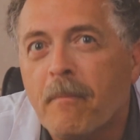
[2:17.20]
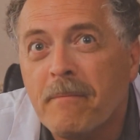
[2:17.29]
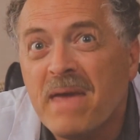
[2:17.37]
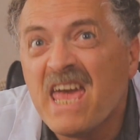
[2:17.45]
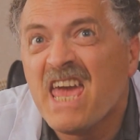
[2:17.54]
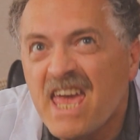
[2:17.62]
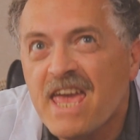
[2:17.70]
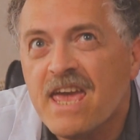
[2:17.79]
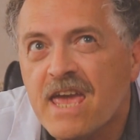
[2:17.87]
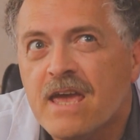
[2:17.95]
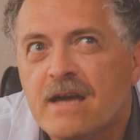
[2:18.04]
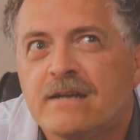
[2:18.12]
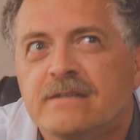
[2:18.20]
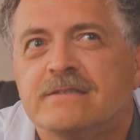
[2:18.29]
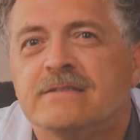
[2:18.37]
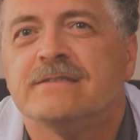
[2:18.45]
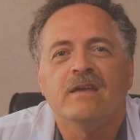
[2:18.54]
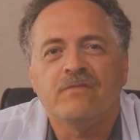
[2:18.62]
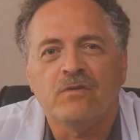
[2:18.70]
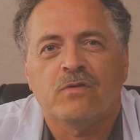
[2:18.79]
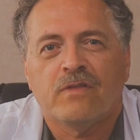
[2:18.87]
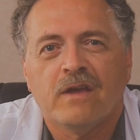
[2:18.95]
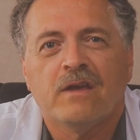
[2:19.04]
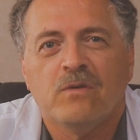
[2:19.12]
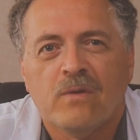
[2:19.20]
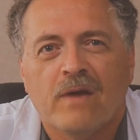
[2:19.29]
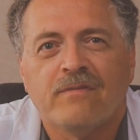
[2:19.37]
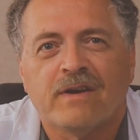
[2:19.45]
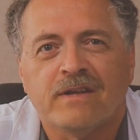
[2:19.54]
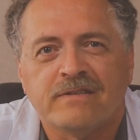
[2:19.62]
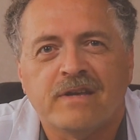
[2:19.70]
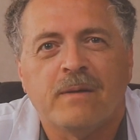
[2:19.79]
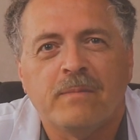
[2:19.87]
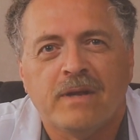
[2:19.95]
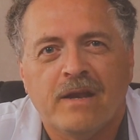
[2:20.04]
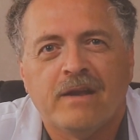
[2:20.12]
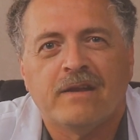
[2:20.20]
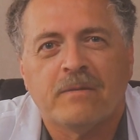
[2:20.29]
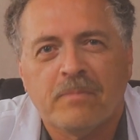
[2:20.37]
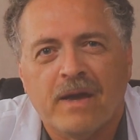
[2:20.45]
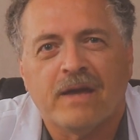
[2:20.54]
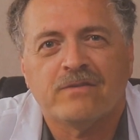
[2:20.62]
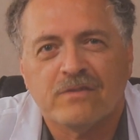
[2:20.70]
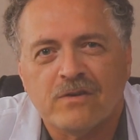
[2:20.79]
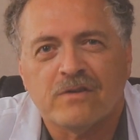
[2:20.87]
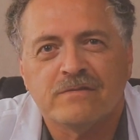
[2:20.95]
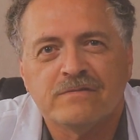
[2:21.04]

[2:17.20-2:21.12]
Me. If you think you have a contaminated capacitor,